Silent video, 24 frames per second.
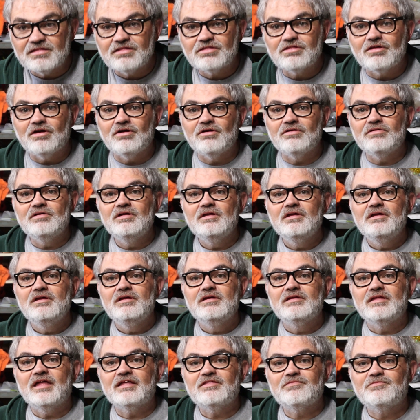So
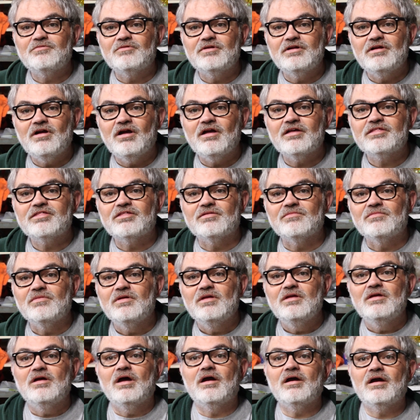that's pretty awesome.
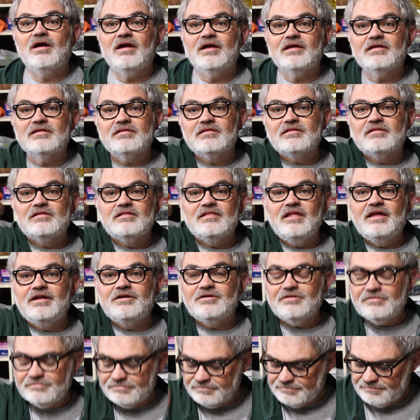All right,
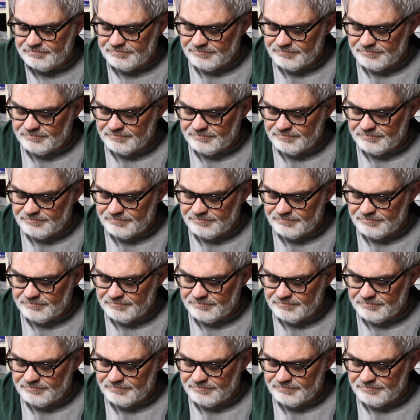later.